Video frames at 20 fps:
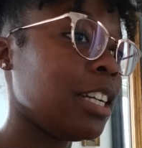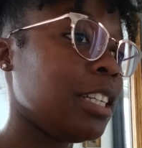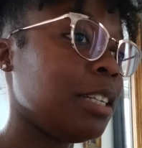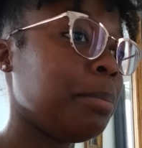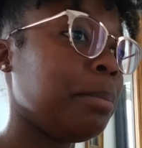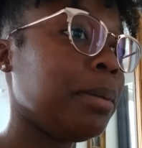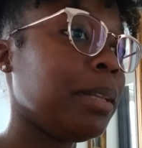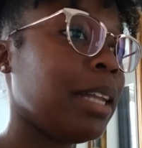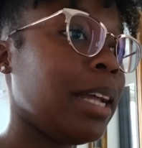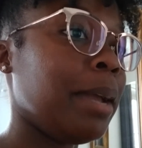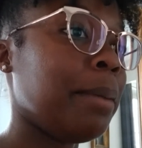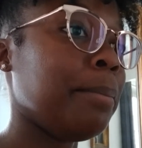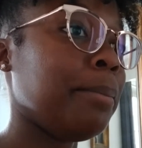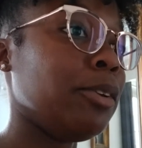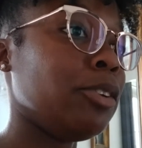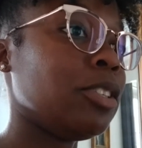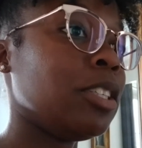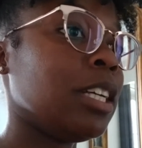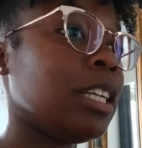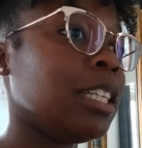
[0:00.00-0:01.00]
to play
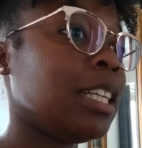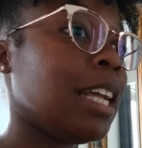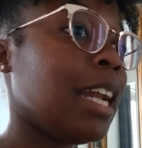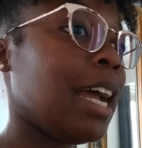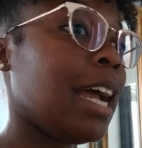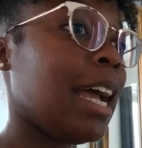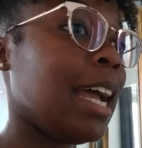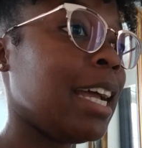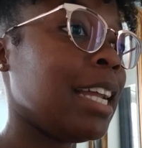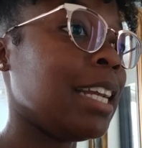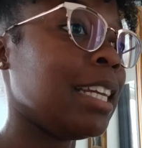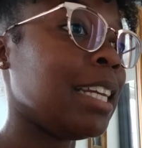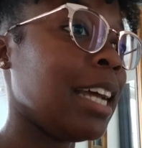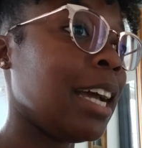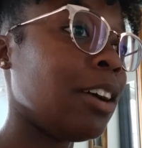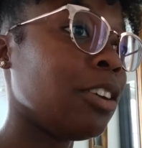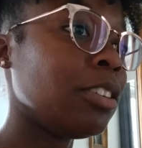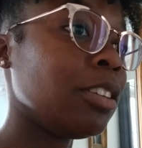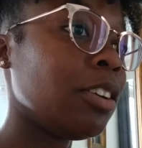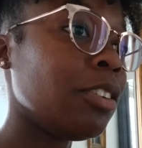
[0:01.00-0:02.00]
music that I hadn't
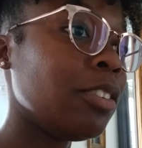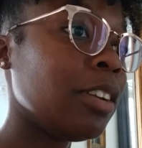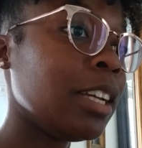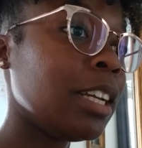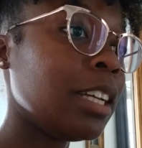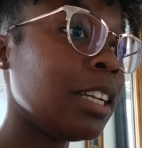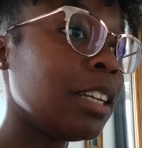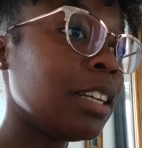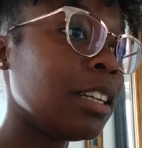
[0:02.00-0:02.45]
downloaded